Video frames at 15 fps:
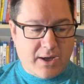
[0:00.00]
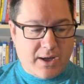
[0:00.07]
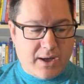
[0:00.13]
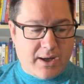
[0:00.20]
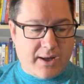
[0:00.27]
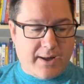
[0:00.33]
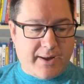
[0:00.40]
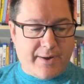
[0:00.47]

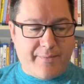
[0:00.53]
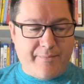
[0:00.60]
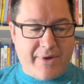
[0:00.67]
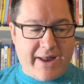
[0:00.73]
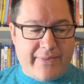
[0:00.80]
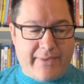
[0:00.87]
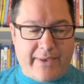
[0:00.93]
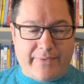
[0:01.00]
Um,
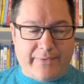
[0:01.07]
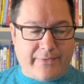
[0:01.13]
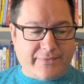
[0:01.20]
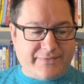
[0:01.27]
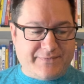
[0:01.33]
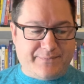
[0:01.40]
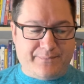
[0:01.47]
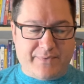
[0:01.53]
and then
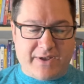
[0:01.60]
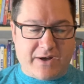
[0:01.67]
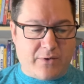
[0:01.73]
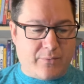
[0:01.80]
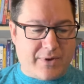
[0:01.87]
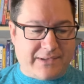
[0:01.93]
there's, you know,